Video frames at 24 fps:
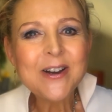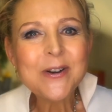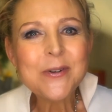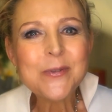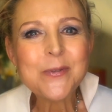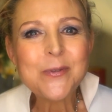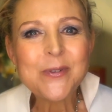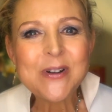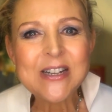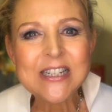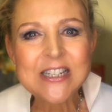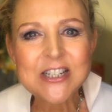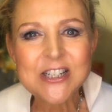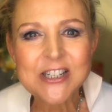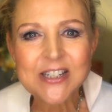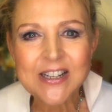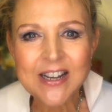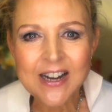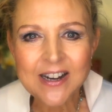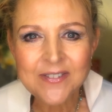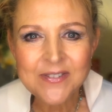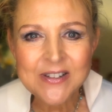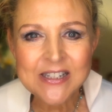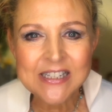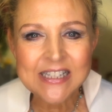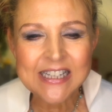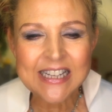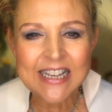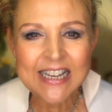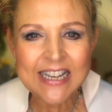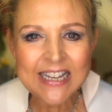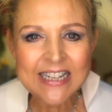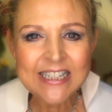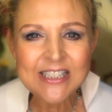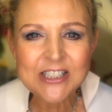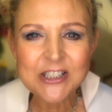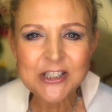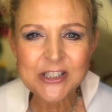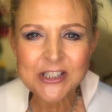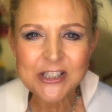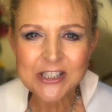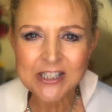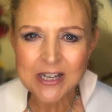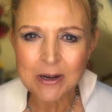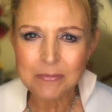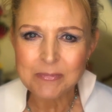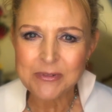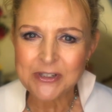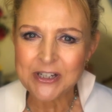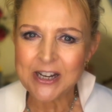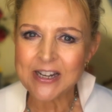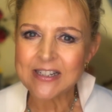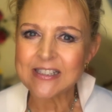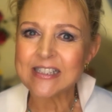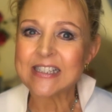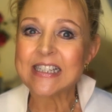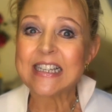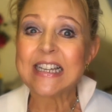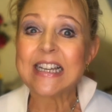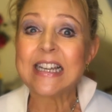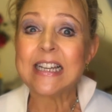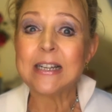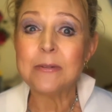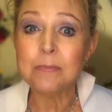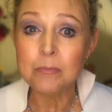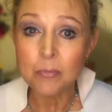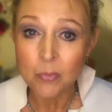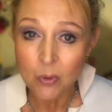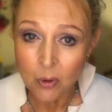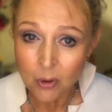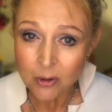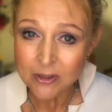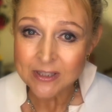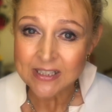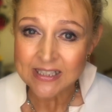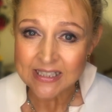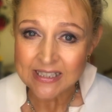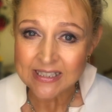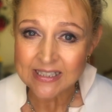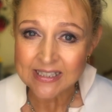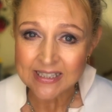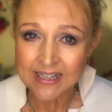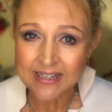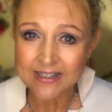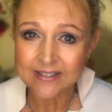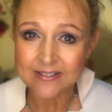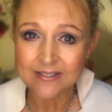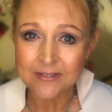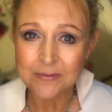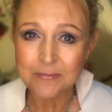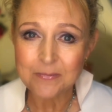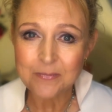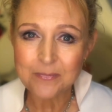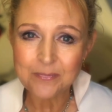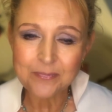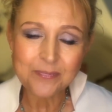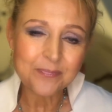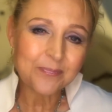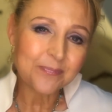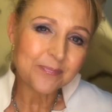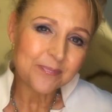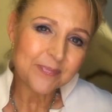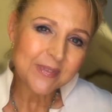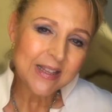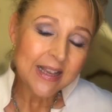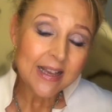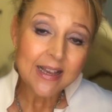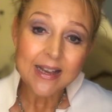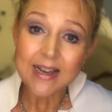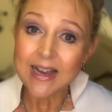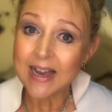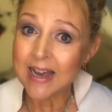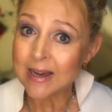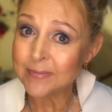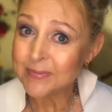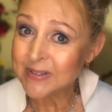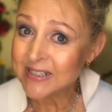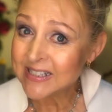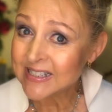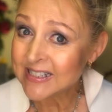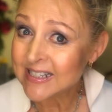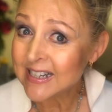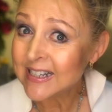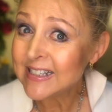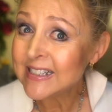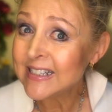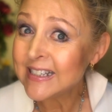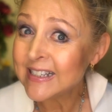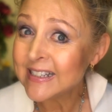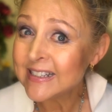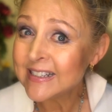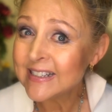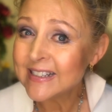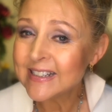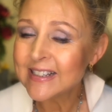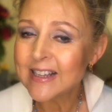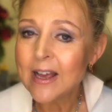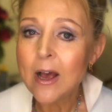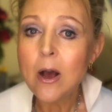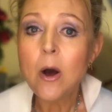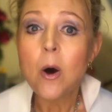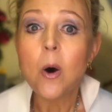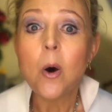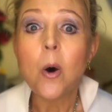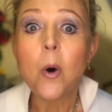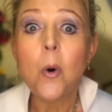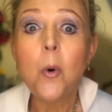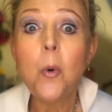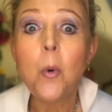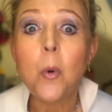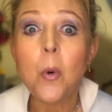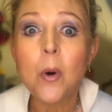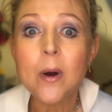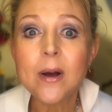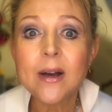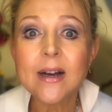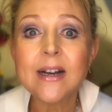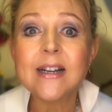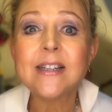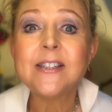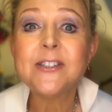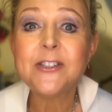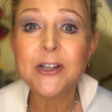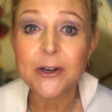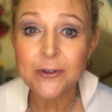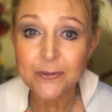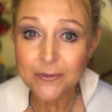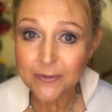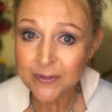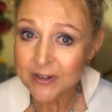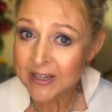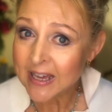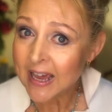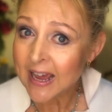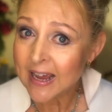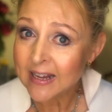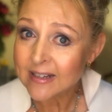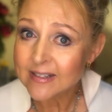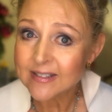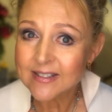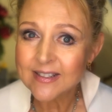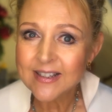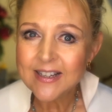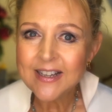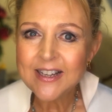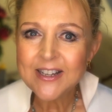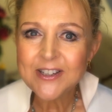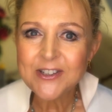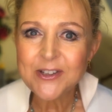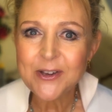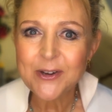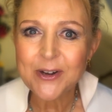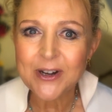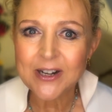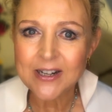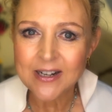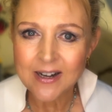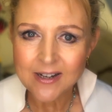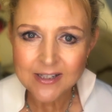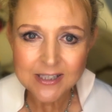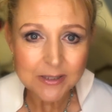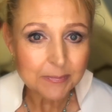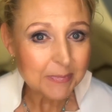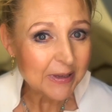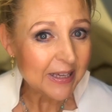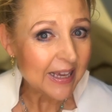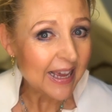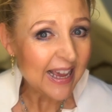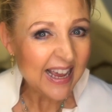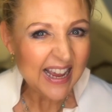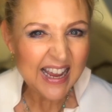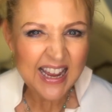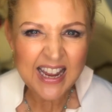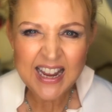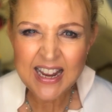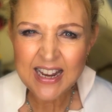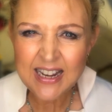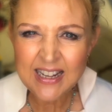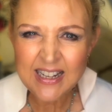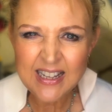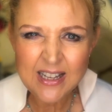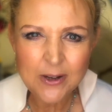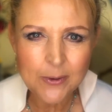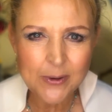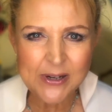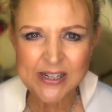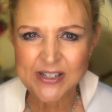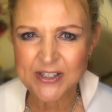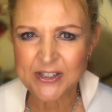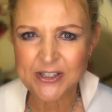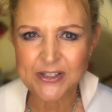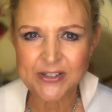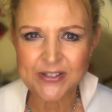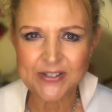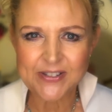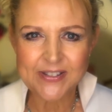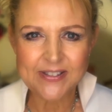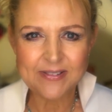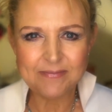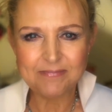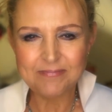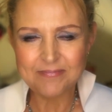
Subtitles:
which covers each subject in more detail. Happy studying! Oh, and don't forget, you can ask me any questions